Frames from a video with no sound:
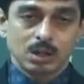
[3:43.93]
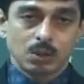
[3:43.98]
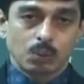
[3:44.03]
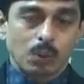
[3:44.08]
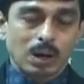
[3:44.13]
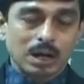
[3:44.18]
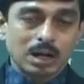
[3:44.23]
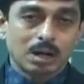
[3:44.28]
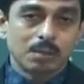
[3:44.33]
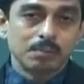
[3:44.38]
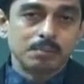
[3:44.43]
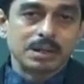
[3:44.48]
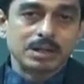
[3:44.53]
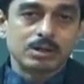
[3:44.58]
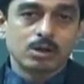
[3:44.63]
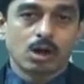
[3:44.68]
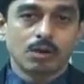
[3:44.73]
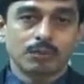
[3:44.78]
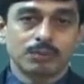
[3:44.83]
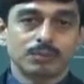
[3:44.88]
One are
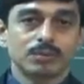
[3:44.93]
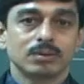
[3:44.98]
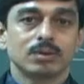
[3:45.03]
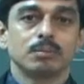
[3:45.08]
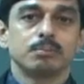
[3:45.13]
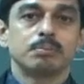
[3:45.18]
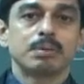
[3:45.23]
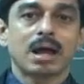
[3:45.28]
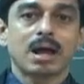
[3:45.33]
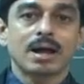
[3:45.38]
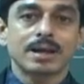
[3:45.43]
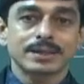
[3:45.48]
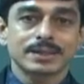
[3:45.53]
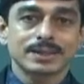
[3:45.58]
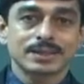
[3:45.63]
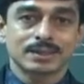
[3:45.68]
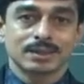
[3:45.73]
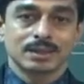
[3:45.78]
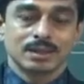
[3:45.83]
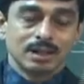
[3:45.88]
made of
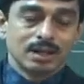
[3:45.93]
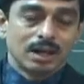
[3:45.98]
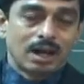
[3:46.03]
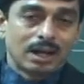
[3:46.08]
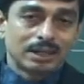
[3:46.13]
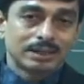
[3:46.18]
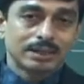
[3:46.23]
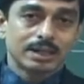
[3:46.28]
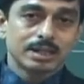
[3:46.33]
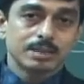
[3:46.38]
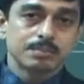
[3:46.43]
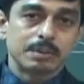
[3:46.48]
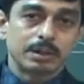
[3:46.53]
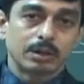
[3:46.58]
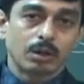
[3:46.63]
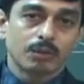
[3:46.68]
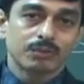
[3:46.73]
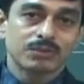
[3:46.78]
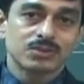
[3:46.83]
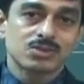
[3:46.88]
brass, other is
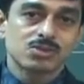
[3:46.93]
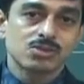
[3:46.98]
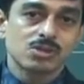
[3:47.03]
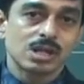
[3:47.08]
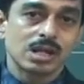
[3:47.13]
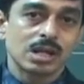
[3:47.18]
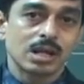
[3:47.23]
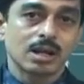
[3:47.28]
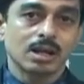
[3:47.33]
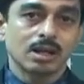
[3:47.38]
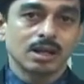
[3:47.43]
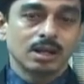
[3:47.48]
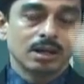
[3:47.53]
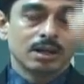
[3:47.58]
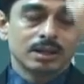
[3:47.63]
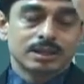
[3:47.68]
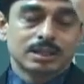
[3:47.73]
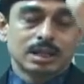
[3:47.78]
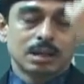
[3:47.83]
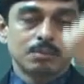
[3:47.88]
made of steel,
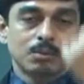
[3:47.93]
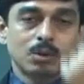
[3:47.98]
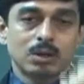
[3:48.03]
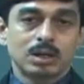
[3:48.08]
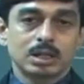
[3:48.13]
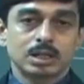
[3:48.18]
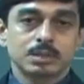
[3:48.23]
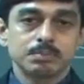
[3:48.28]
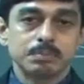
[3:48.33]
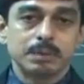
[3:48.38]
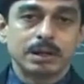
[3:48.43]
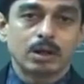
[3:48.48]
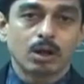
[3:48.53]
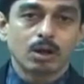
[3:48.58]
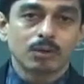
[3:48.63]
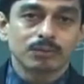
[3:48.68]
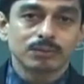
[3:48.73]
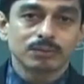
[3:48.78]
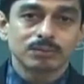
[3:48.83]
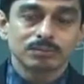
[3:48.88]
someone is made
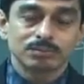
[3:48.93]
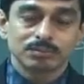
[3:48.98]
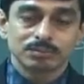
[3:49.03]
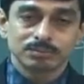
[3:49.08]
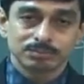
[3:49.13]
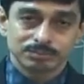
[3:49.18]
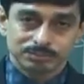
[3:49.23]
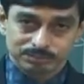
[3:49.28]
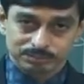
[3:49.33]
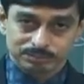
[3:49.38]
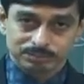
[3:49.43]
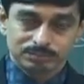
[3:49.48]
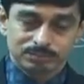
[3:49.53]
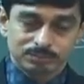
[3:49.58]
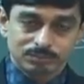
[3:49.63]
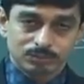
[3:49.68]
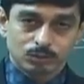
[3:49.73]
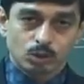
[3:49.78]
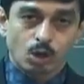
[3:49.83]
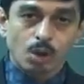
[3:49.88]
of
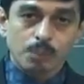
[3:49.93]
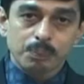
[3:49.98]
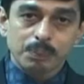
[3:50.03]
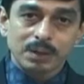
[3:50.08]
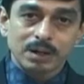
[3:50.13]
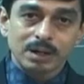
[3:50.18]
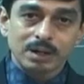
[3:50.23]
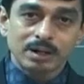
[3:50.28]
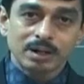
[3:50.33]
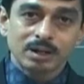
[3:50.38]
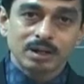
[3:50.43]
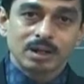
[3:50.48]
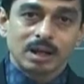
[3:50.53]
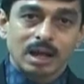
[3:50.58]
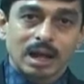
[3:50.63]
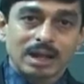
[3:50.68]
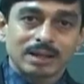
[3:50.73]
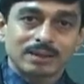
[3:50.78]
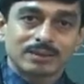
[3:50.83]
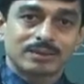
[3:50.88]
copper,
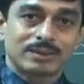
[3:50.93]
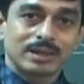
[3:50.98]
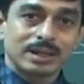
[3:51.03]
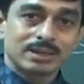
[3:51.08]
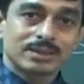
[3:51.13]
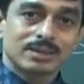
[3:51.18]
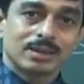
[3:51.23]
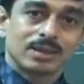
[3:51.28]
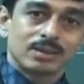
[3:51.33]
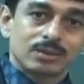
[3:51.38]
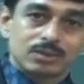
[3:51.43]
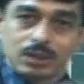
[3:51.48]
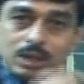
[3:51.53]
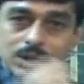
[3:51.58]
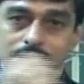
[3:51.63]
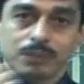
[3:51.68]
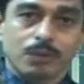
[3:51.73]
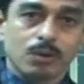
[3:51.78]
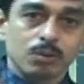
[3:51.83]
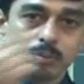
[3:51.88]
and these
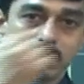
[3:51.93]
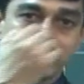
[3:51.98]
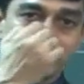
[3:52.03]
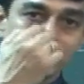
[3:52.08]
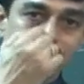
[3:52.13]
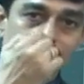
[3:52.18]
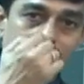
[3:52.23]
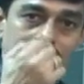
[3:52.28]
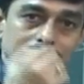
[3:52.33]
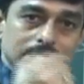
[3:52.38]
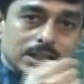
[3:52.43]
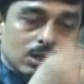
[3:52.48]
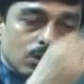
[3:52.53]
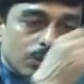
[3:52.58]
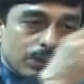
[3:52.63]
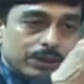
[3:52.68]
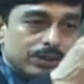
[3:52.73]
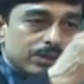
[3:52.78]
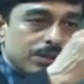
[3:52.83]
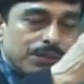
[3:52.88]
3-4 materials
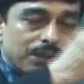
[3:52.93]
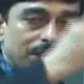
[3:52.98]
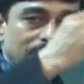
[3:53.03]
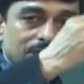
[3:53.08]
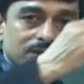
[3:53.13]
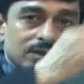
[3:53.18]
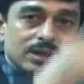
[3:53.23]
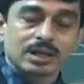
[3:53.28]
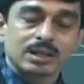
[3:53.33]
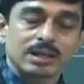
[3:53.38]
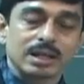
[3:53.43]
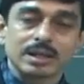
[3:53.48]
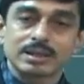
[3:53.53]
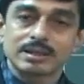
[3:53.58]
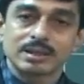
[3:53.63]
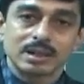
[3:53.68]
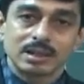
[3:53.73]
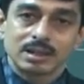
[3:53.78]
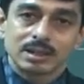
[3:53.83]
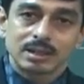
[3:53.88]
with different
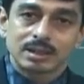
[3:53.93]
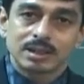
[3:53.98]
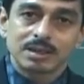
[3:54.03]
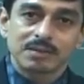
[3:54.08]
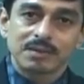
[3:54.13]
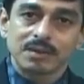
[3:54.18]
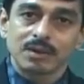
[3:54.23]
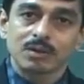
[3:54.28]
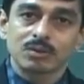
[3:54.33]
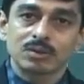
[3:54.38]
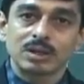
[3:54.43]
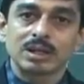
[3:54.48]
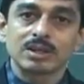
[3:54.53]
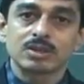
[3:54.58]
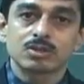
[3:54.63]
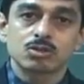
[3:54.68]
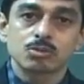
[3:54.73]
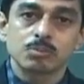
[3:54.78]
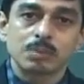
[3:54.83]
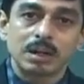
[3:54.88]
thickness giving you the
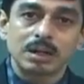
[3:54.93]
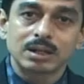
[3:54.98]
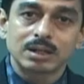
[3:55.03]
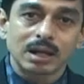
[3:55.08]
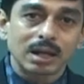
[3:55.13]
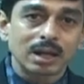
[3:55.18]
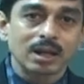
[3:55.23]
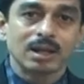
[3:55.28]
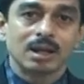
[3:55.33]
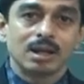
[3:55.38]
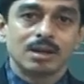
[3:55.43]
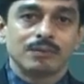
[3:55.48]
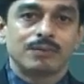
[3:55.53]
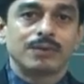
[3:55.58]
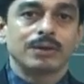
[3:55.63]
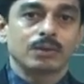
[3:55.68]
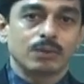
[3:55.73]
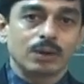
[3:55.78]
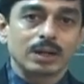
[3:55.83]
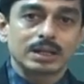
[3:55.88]
instrumental
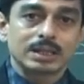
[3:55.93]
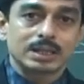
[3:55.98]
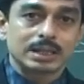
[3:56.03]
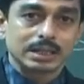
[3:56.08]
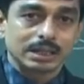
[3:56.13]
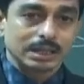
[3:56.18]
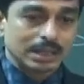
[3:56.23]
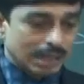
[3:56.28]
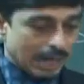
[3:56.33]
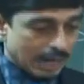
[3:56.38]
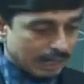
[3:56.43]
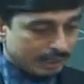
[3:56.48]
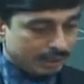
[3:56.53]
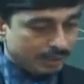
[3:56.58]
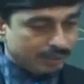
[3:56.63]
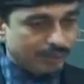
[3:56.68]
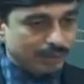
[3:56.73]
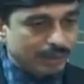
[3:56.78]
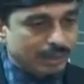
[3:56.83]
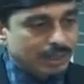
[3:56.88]
frequency at
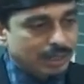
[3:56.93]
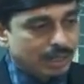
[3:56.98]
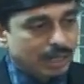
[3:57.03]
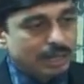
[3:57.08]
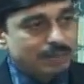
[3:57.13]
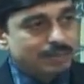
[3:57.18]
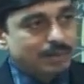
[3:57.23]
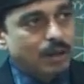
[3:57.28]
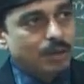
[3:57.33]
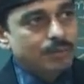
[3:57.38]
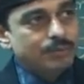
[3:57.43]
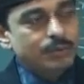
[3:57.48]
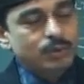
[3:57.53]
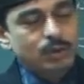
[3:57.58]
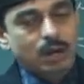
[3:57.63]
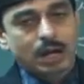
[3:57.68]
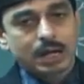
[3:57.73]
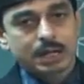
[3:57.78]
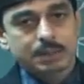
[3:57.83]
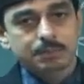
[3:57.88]
different level of
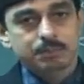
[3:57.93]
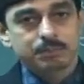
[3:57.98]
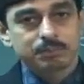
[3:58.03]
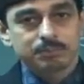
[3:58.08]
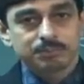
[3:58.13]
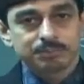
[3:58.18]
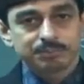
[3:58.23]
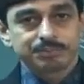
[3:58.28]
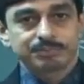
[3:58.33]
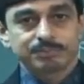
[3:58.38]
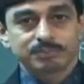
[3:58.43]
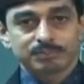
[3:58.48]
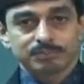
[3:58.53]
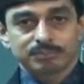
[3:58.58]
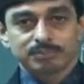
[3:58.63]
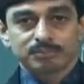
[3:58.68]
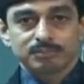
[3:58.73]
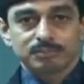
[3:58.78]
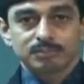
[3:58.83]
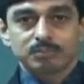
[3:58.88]
your hand
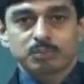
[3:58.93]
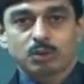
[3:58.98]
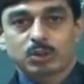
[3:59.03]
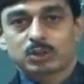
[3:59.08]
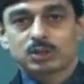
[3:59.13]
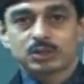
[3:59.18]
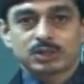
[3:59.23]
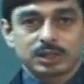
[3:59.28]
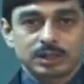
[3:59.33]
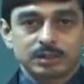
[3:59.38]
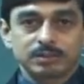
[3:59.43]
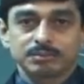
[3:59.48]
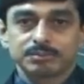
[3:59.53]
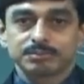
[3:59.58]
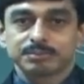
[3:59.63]
processing.